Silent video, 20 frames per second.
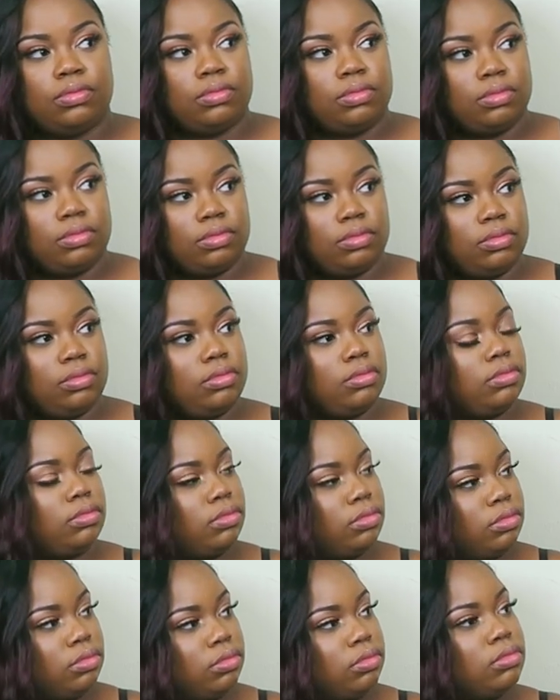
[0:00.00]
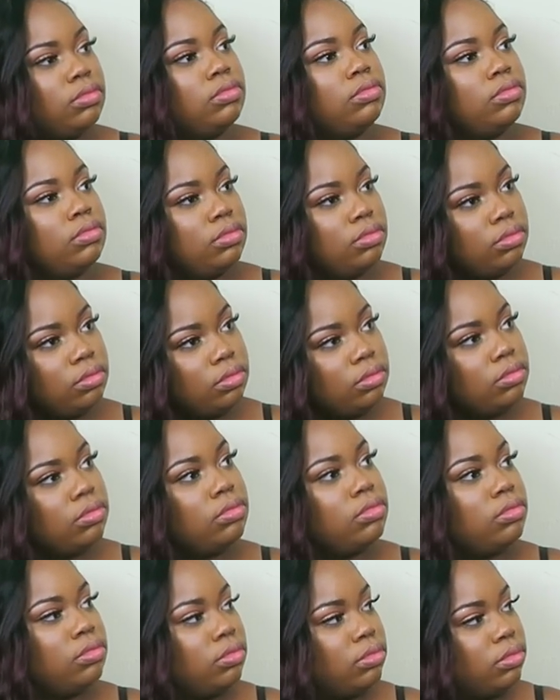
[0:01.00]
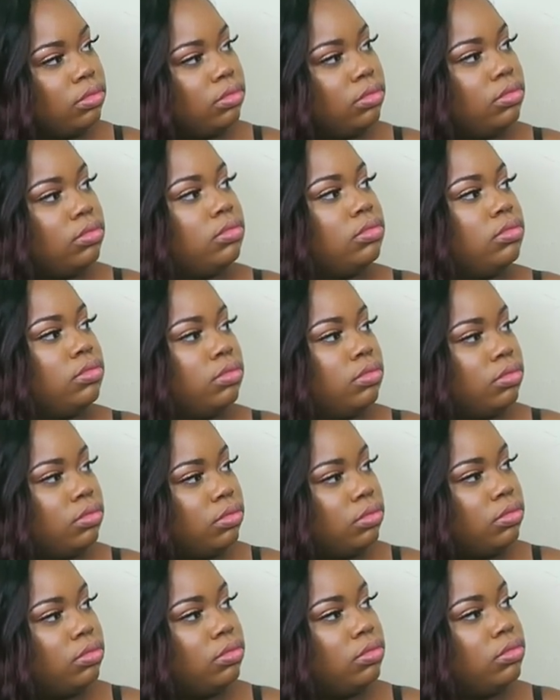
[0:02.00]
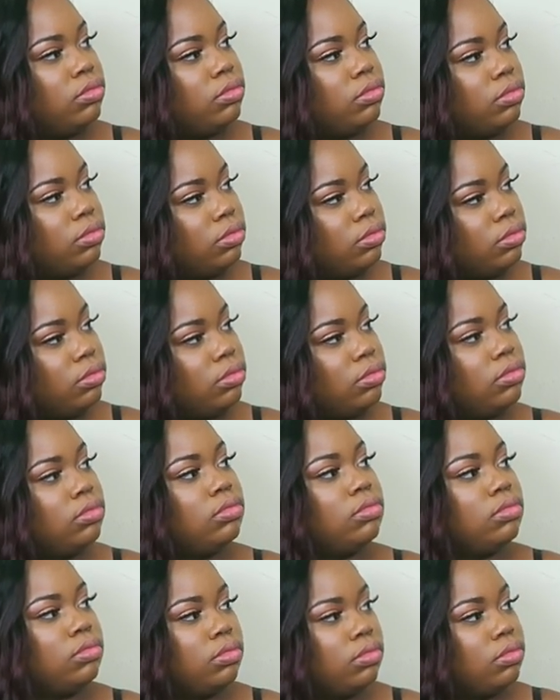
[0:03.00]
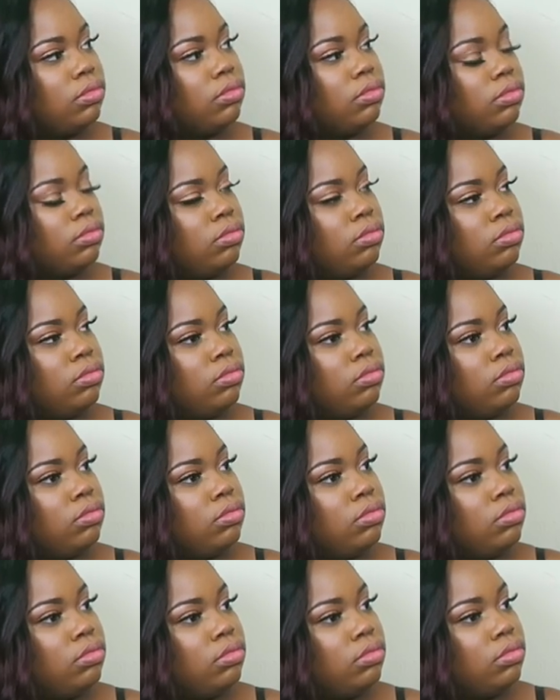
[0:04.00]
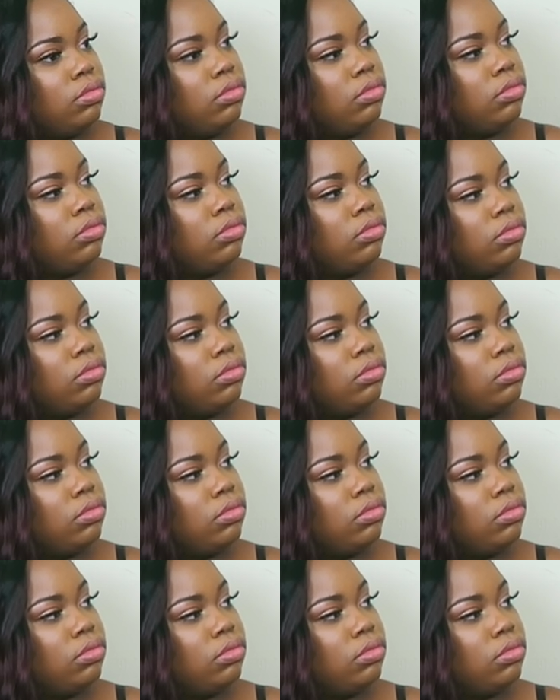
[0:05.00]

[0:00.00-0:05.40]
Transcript: [no speech]